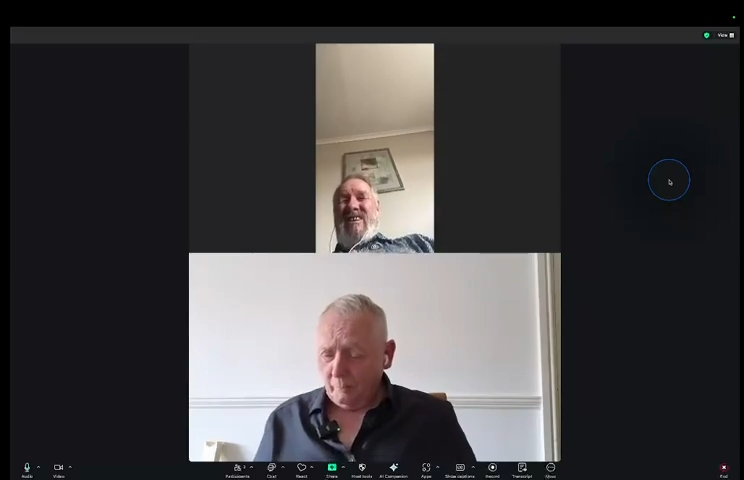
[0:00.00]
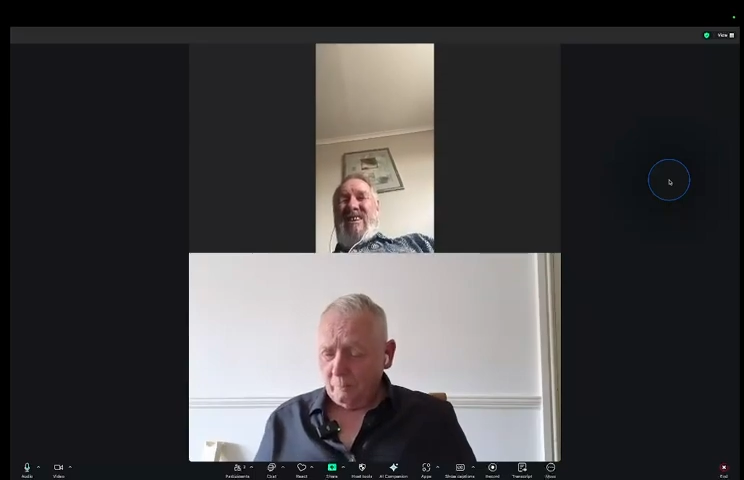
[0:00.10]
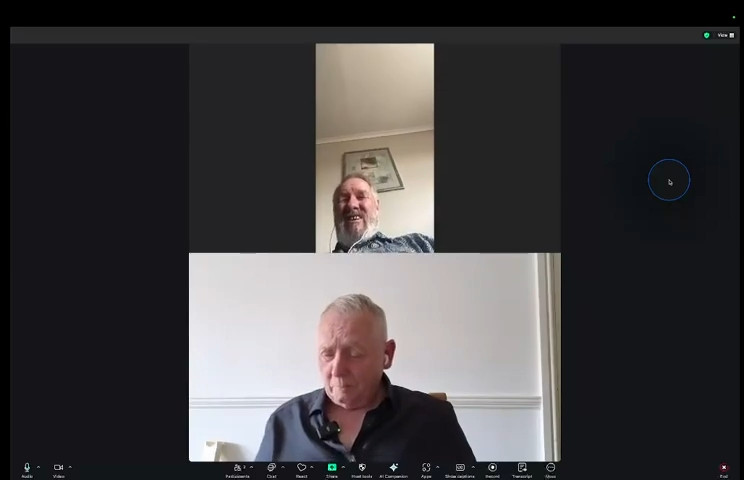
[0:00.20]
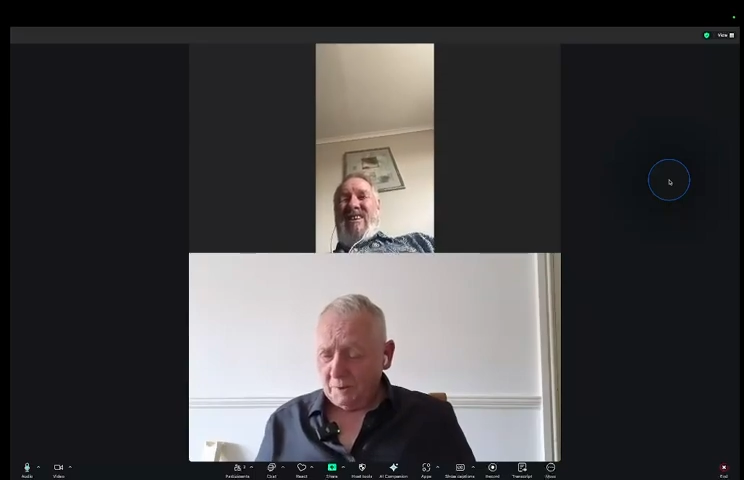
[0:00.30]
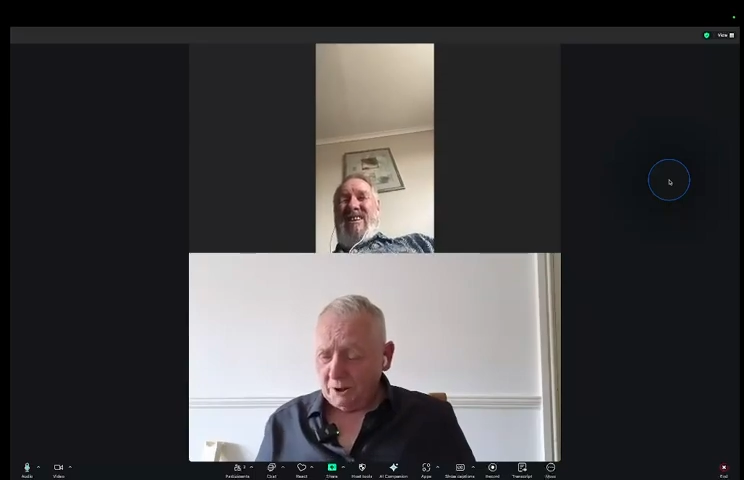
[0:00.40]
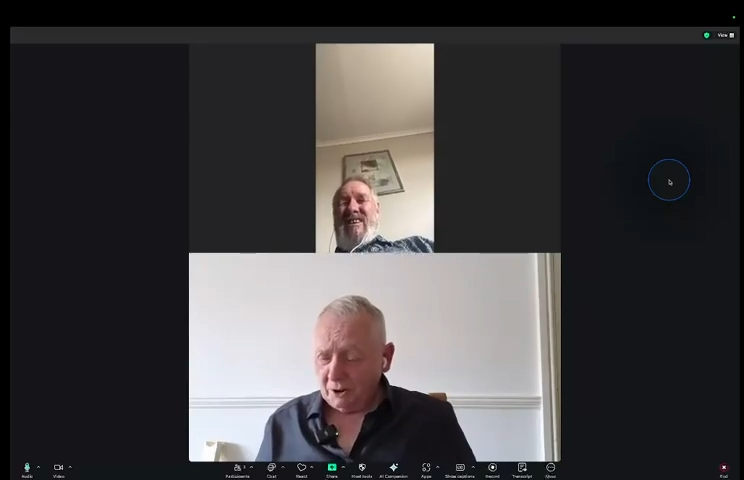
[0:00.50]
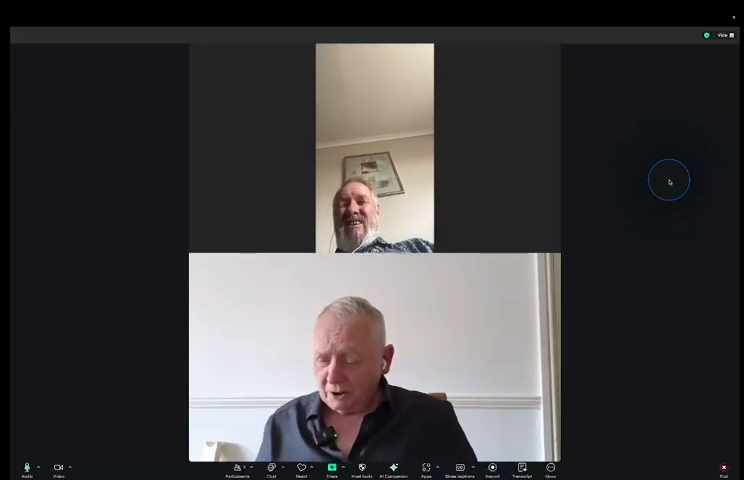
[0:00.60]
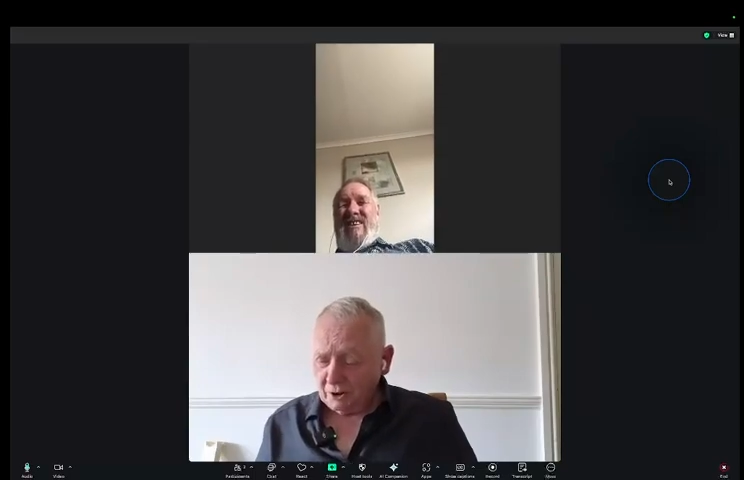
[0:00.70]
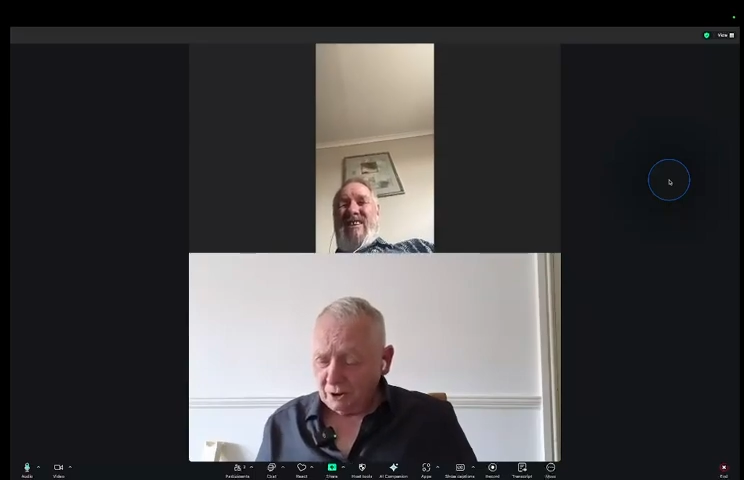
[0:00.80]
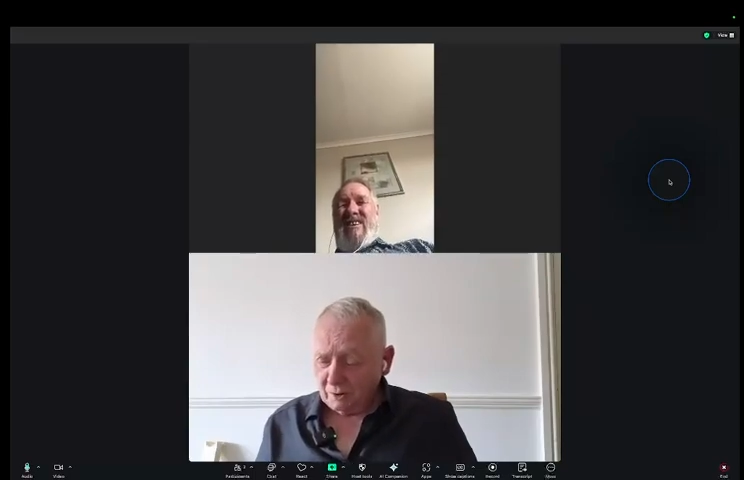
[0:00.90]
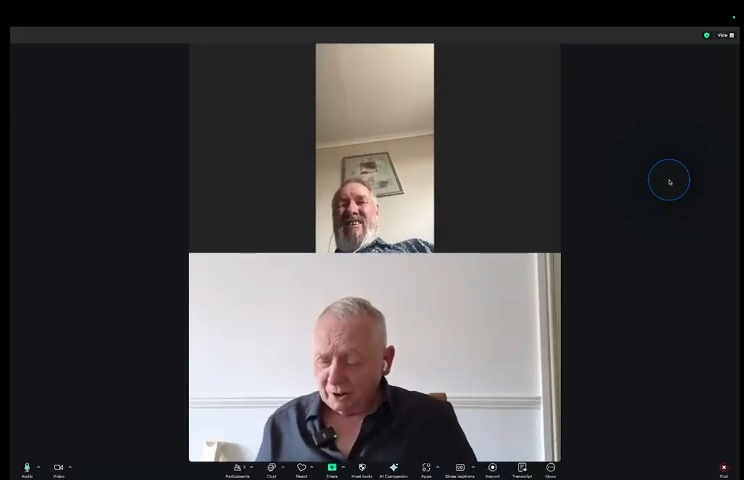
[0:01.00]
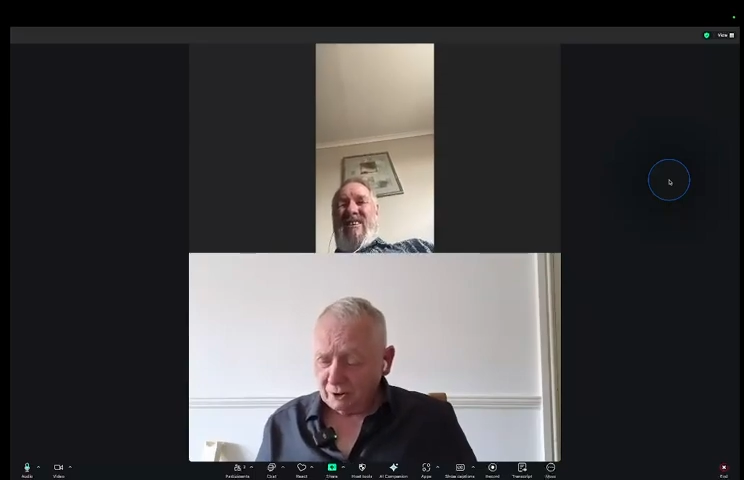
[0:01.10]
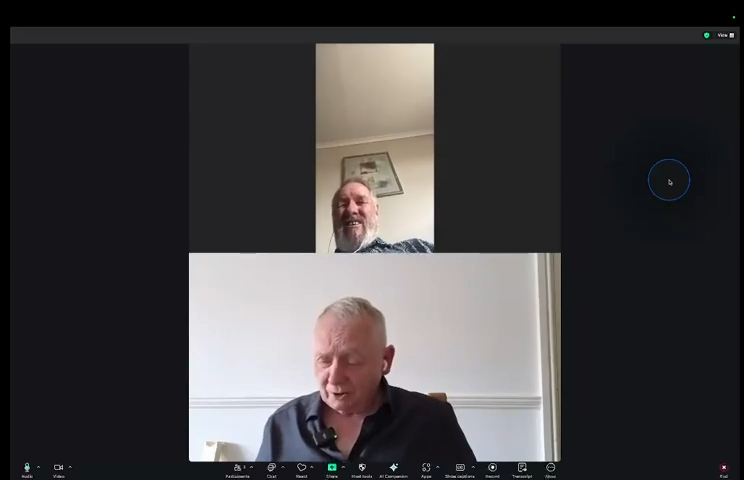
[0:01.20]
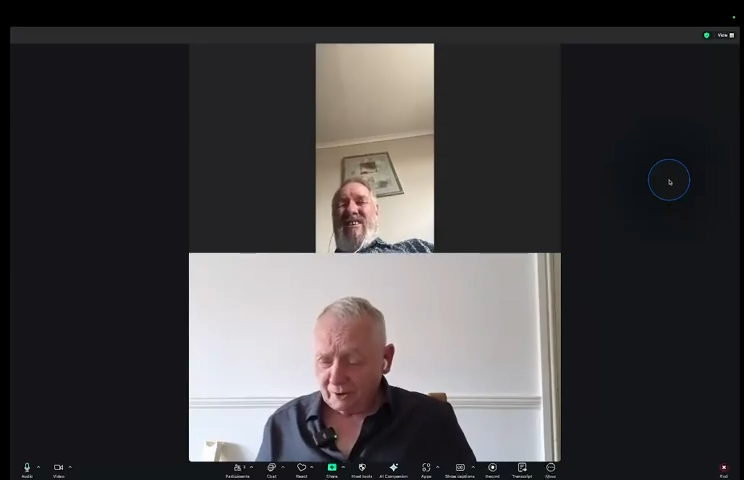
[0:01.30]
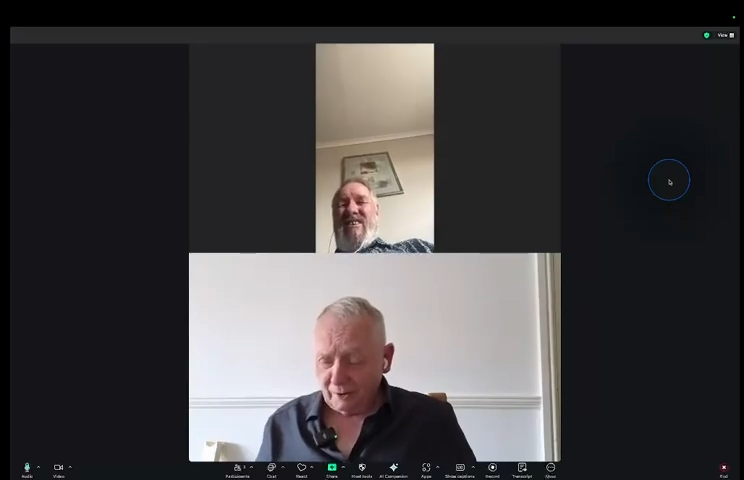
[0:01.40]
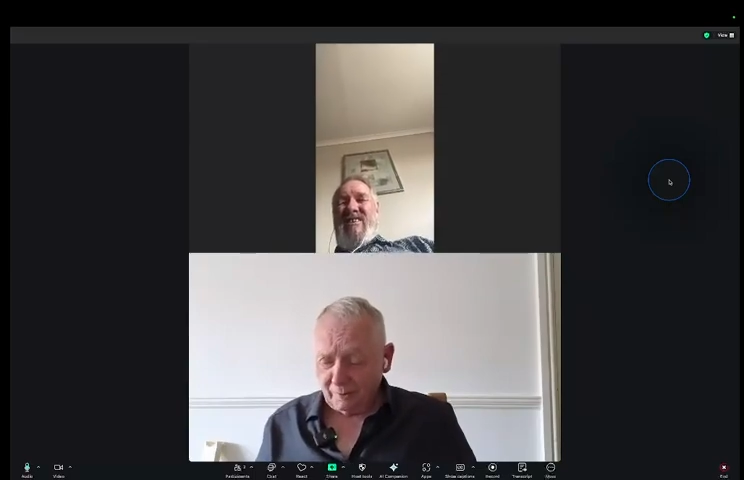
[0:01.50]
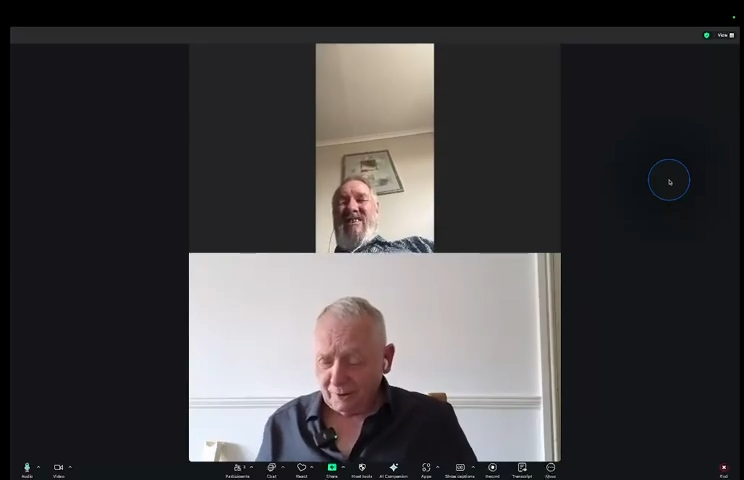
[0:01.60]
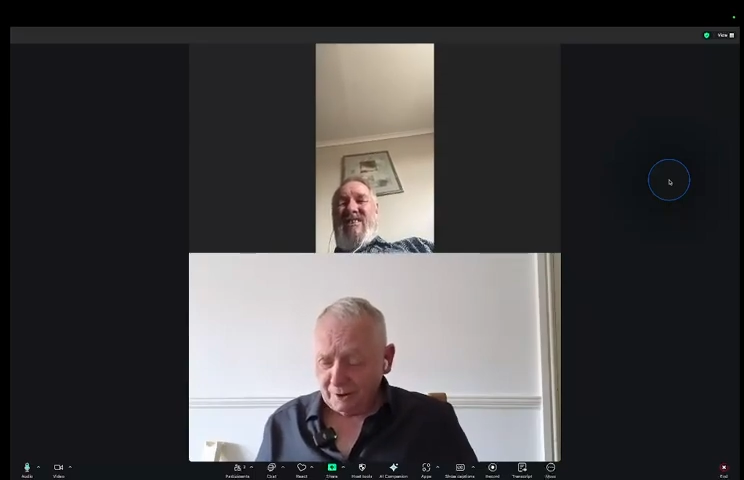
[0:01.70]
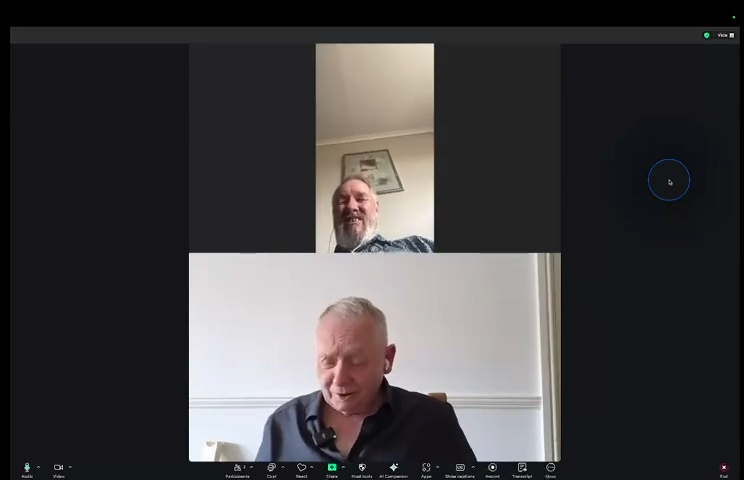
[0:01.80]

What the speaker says: But you can do this. I'm afraid